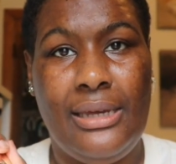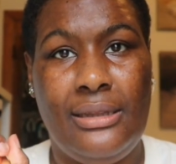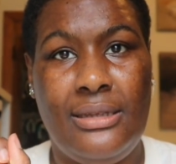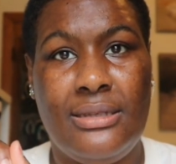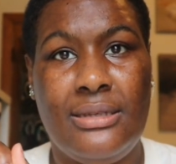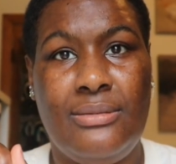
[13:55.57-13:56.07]
And
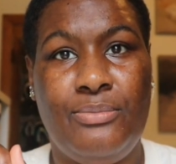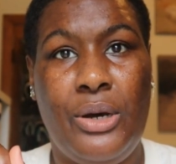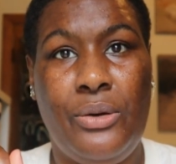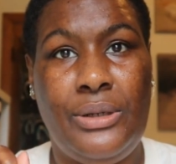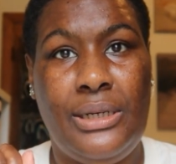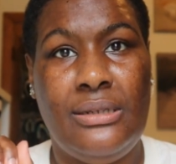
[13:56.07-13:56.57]
this
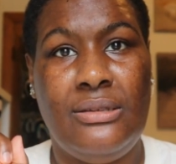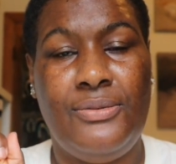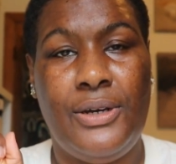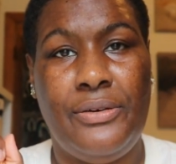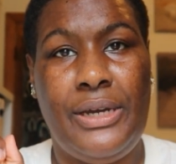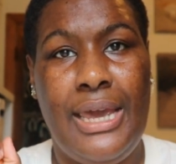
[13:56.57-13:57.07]
component is
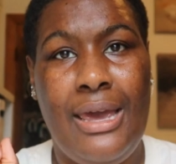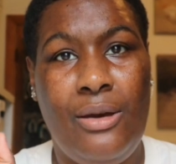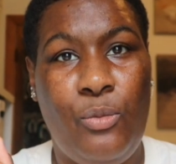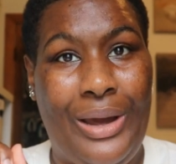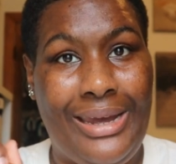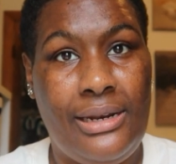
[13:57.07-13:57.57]
very
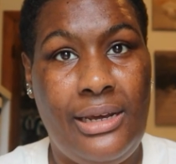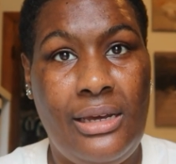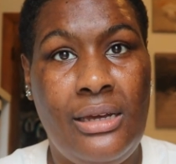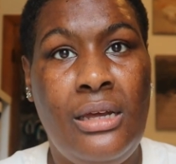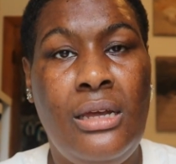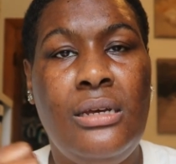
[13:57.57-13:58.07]

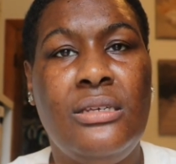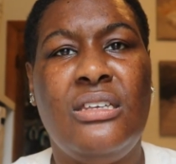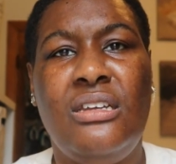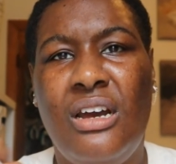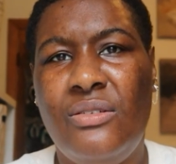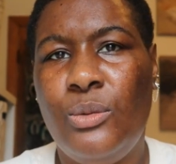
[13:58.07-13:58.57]
weighty,
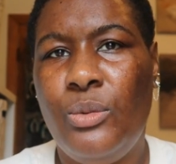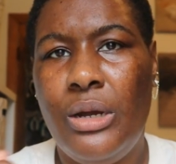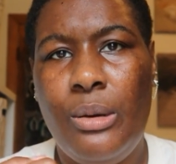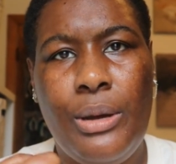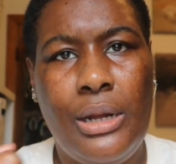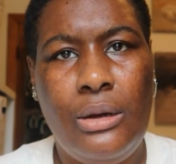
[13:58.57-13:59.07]
so you don't have to
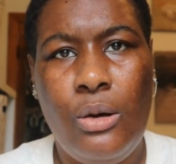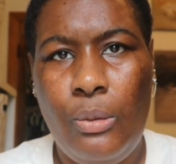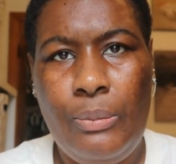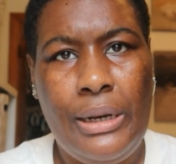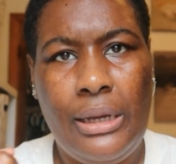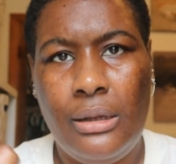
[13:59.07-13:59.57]
worry about it
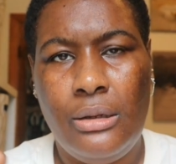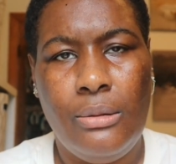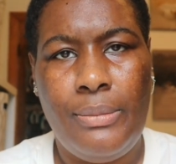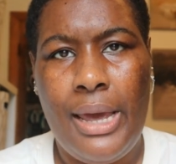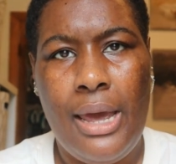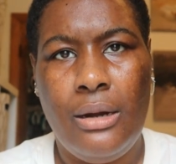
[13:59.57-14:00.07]
opening in
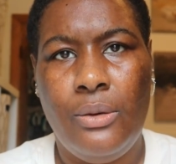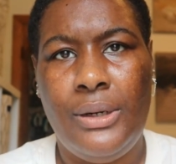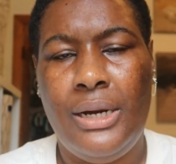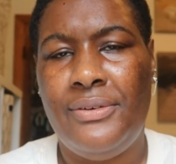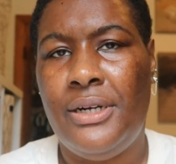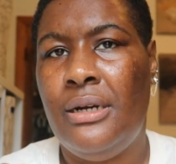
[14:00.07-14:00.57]
your bag or
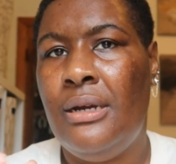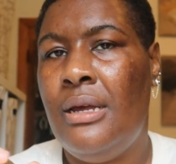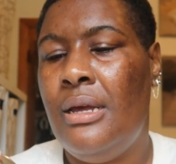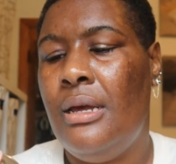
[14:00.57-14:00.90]
whatever.